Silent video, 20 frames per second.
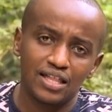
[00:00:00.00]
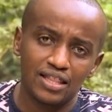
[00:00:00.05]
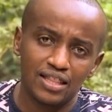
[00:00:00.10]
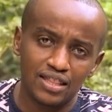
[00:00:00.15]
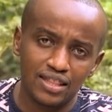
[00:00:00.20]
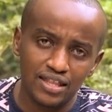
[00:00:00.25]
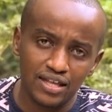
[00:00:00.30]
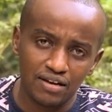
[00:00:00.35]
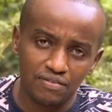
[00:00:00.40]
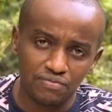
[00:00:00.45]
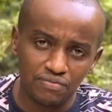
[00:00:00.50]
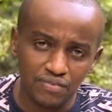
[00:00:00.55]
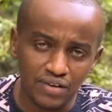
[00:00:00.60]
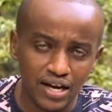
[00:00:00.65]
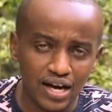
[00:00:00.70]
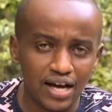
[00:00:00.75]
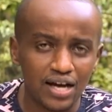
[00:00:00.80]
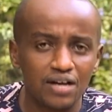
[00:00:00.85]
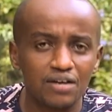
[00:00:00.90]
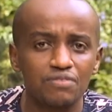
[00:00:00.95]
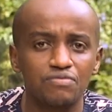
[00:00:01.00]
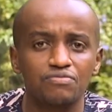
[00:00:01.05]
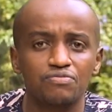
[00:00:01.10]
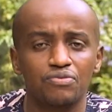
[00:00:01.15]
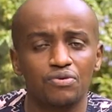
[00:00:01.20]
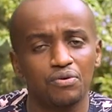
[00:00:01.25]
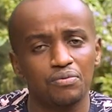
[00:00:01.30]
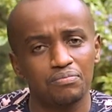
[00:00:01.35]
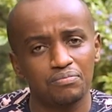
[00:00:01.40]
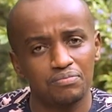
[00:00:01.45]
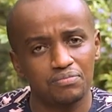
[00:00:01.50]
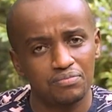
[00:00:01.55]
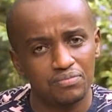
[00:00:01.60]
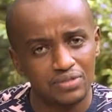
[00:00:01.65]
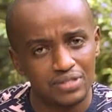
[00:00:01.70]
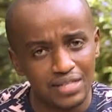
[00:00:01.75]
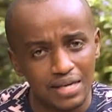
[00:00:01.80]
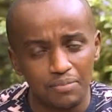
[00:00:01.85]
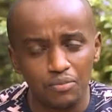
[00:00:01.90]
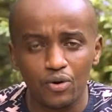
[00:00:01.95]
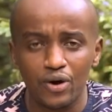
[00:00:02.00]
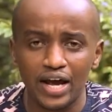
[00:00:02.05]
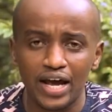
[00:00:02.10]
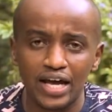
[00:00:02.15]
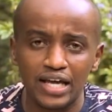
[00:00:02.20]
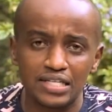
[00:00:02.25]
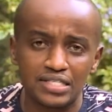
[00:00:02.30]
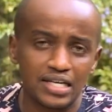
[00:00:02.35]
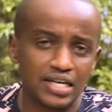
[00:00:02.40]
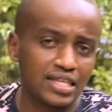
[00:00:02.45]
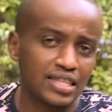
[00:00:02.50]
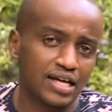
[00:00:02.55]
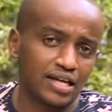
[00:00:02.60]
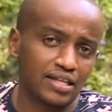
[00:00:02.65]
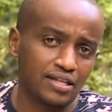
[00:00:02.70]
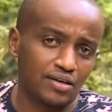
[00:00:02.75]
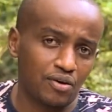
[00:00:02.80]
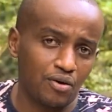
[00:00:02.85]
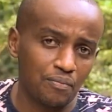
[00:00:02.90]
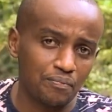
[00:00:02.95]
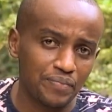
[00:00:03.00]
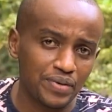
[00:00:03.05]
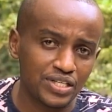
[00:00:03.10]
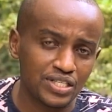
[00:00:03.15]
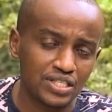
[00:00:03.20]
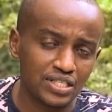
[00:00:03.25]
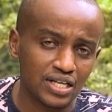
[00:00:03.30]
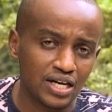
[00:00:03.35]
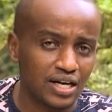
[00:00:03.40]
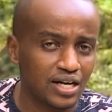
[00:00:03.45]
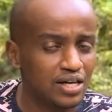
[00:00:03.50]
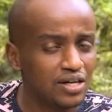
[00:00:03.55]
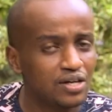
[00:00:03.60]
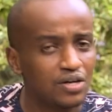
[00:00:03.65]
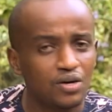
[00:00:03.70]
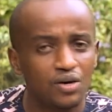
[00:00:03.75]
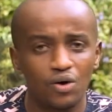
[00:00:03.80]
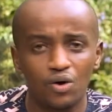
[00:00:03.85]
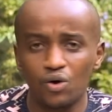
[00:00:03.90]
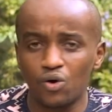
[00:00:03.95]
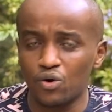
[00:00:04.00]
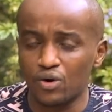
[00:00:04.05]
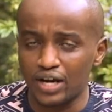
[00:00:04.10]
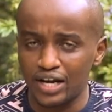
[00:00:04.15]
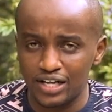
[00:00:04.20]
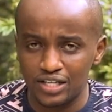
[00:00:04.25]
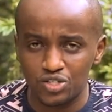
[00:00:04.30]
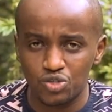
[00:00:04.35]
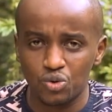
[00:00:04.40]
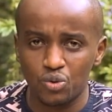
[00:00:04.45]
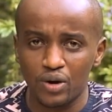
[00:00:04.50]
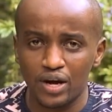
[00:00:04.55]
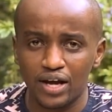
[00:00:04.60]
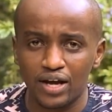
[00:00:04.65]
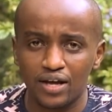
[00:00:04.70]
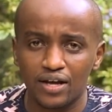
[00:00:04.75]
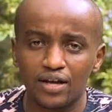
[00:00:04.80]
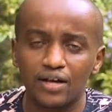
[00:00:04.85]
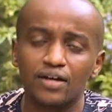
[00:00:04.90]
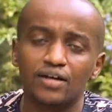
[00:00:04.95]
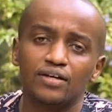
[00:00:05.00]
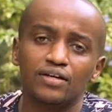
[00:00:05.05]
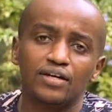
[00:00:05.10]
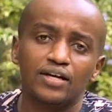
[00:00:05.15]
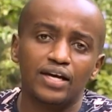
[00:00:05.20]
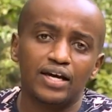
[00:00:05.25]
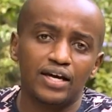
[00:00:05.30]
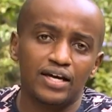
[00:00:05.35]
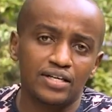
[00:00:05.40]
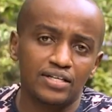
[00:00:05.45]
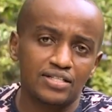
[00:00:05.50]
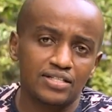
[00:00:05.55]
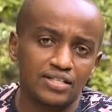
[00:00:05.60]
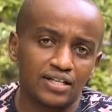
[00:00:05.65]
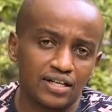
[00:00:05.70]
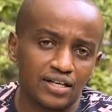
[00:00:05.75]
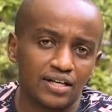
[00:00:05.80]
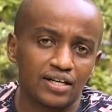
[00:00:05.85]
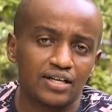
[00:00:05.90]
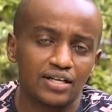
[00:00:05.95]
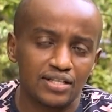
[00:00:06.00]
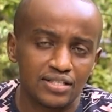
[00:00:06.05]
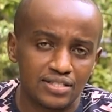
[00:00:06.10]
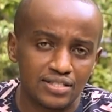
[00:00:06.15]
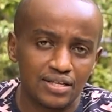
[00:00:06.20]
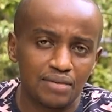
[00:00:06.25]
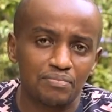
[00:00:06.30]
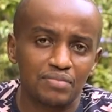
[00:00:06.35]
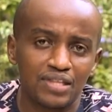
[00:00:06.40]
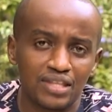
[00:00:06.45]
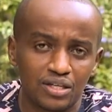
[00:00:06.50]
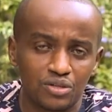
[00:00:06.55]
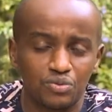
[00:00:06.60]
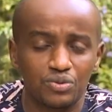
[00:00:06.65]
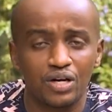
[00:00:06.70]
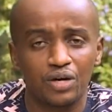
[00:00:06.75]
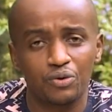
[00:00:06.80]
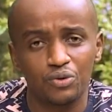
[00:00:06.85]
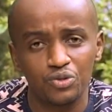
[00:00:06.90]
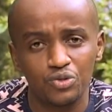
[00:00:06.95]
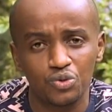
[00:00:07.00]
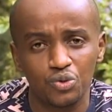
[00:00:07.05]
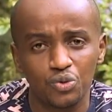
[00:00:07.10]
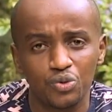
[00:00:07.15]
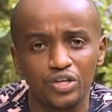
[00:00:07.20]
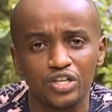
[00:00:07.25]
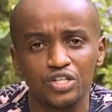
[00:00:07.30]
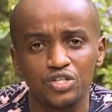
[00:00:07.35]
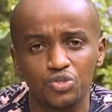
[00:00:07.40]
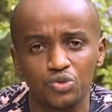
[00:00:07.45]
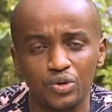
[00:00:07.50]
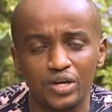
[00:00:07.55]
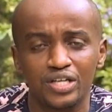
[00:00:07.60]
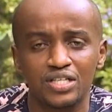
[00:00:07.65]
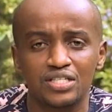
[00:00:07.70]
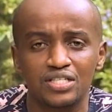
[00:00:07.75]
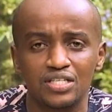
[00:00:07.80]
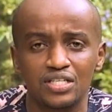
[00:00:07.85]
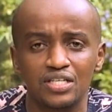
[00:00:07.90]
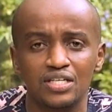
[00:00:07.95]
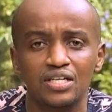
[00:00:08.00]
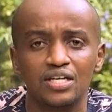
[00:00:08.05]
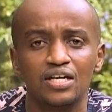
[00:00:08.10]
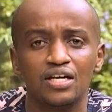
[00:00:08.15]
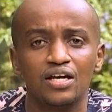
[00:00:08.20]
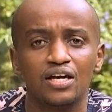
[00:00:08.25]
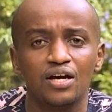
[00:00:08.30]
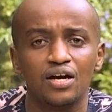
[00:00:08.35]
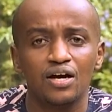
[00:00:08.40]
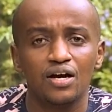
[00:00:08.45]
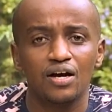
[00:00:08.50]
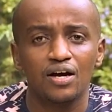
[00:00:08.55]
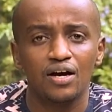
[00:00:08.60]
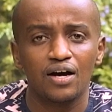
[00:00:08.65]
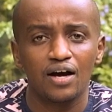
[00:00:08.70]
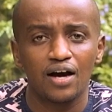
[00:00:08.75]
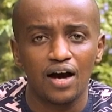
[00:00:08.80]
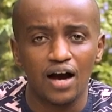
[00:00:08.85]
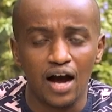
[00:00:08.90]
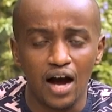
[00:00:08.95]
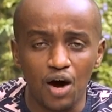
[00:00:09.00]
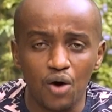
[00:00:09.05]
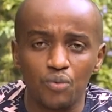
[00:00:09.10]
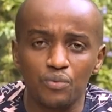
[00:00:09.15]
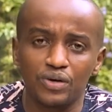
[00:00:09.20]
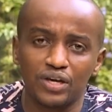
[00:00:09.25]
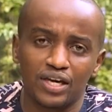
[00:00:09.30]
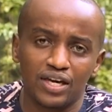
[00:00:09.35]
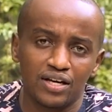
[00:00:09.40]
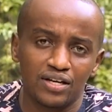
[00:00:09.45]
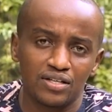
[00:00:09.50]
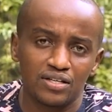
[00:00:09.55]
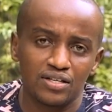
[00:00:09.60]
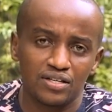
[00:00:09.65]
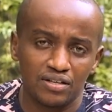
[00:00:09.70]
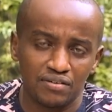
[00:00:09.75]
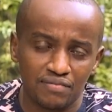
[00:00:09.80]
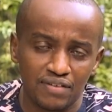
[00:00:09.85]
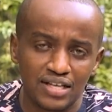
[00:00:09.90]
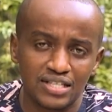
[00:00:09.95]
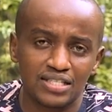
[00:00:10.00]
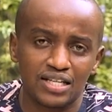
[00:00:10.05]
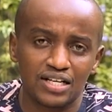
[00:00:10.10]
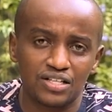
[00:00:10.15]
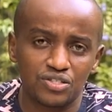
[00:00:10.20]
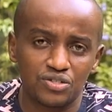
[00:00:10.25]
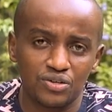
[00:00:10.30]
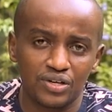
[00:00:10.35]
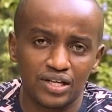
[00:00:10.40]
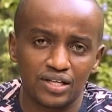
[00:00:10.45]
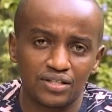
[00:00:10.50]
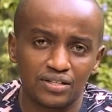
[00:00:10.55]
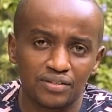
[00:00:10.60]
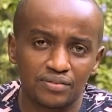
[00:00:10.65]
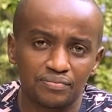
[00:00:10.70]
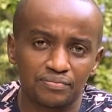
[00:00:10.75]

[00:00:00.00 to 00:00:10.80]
their flour from somewhere else, either the competitor or elsewhere. And it's something that we are going to look into and see how we can reverse that trend.